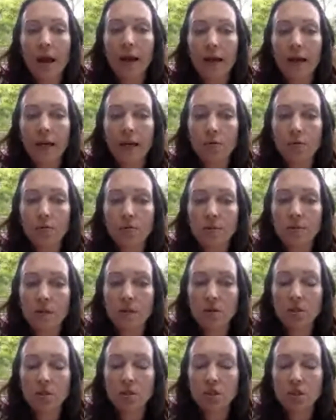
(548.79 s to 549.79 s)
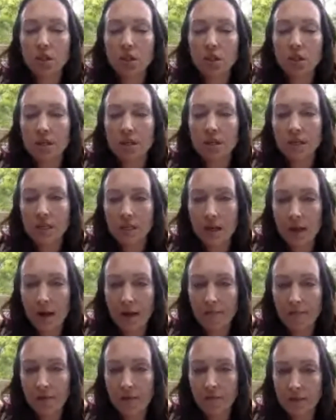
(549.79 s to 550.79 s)
And also, do you need to
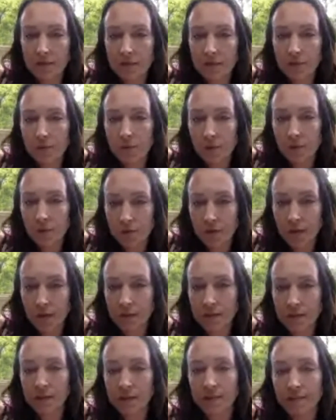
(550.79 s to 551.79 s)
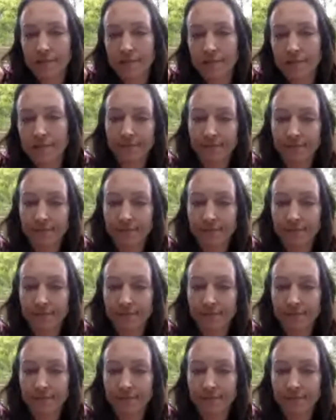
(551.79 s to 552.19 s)
have a physical address?